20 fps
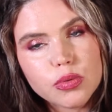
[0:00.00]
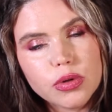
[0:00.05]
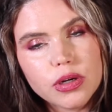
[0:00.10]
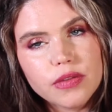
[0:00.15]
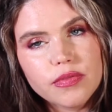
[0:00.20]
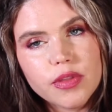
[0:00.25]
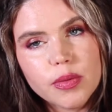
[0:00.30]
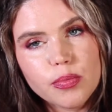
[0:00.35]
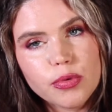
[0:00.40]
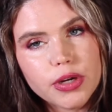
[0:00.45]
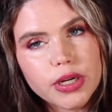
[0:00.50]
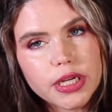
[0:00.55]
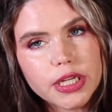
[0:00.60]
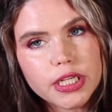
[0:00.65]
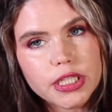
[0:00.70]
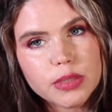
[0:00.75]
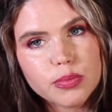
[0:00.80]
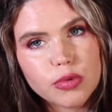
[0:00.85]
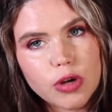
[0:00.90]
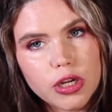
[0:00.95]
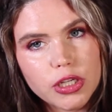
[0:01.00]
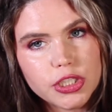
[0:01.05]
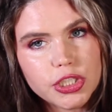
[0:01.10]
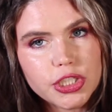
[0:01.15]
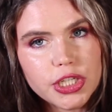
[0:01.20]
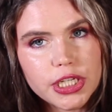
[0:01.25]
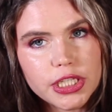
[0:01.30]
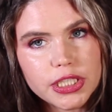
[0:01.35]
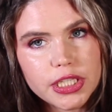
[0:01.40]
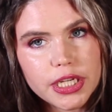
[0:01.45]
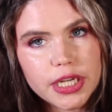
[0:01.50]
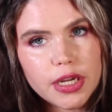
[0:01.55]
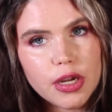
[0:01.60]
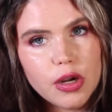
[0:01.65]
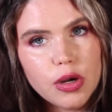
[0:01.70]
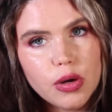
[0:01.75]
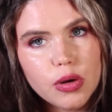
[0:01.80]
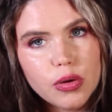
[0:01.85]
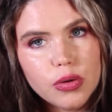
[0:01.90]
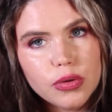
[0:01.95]
one of the prettiest bronze shades I
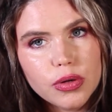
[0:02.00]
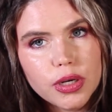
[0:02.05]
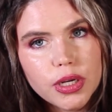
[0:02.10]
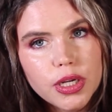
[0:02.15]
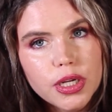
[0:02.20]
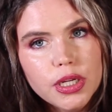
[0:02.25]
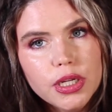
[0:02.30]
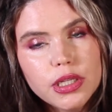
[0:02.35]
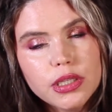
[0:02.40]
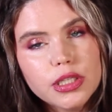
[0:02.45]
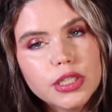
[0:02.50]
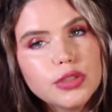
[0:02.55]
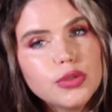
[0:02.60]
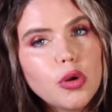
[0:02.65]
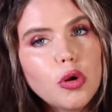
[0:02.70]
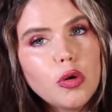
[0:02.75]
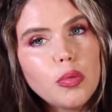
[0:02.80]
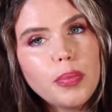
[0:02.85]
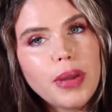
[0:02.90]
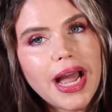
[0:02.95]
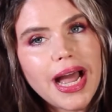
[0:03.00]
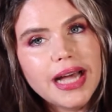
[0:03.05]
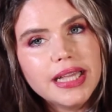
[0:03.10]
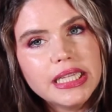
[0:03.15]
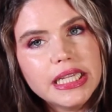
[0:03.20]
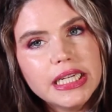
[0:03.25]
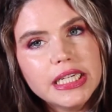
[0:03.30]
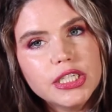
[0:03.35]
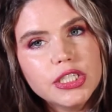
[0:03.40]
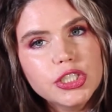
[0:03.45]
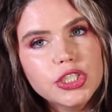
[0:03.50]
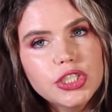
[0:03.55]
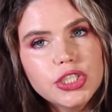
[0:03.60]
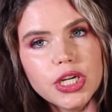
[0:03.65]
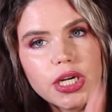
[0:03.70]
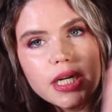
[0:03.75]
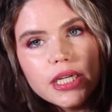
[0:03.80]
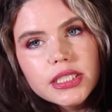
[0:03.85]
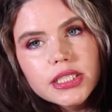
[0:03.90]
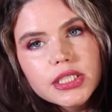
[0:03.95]
own. This whole palette
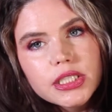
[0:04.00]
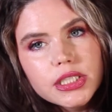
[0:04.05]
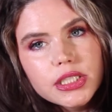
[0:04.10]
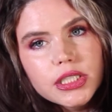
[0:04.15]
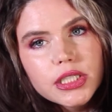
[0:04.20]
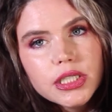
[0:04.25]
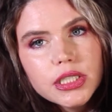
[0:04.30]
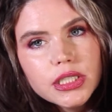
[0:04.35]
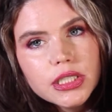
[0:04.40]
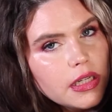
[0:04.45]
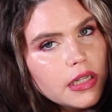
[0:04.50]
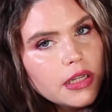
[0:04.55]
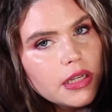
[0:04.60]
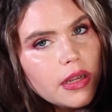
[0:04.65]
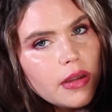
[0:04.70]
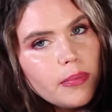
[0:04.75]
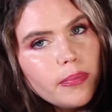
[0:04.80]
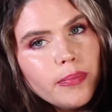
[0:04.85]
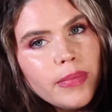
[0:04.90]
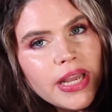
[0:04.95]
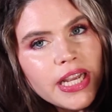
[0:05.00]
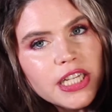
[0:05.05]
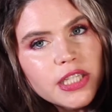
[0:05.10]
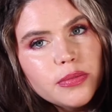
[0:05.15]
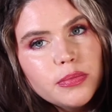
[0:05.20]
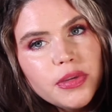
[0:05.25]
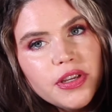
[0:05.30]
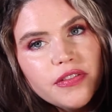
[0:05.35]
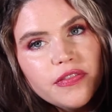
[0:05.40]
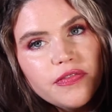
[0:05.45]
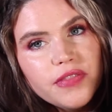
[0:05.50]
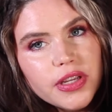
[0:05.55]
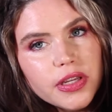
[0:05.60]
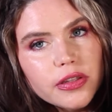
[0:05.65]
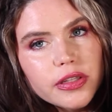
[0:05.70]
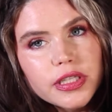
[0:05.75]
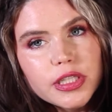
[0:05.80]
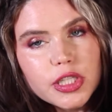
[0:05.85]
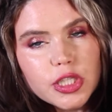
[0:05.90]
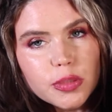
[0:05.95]
just makes me
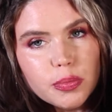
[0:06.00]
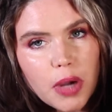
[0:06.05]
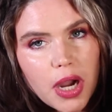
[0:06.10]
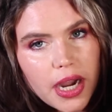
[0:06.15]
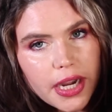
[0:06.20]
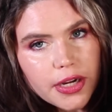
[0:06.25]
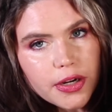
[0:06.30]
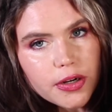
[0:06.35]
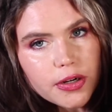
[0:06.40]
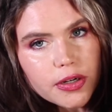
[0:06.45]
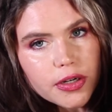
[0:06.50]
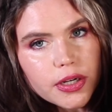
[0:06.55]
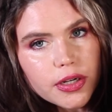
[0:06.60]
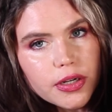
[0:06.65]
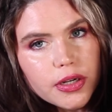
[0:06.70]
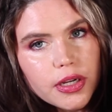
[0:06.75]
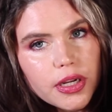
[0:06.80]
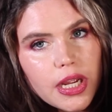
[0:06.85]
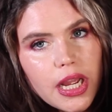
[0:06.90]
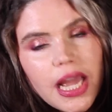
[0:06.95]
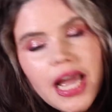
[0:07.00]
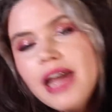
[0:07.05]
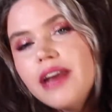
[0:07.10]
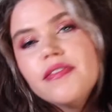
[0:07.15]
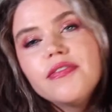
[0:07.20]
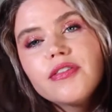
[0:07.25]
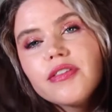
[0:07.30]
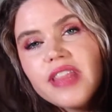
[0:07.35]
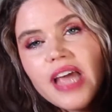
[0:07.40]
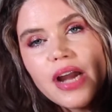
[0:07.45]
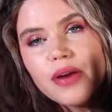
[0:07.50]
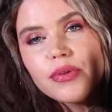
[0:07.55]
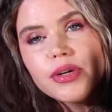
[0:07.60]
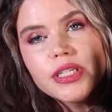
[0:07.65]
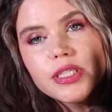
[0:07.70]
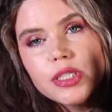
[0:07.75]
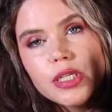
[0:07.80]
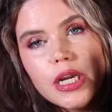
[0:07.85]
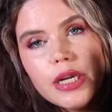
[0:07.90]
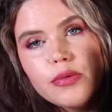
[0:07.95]
feel inspired. And for that
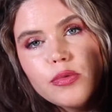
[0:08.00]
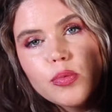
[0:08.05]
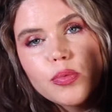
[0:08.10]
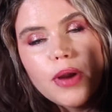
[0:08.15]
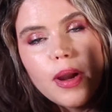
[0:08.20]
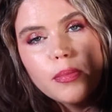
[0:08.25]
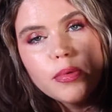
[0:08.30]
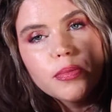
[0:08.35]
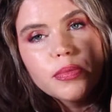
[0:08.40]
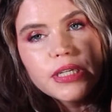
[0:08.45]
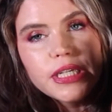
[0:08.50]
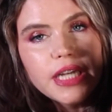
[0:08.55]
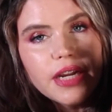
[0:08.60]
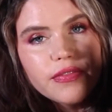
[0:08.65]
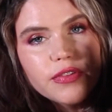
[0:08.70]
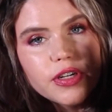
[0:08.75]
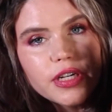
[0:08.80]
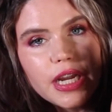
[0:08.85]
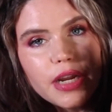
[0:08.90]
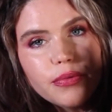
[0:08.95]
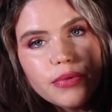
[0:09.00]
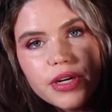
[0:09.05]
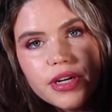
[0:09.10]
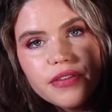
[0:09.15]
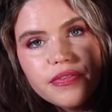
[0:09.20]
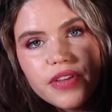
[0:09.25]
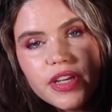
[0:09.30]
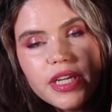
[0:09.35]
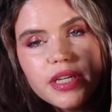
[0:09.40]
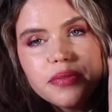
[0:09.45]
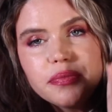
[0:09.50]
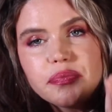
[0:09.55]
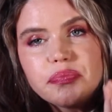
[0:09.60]
reason, I will probably never get rid of it.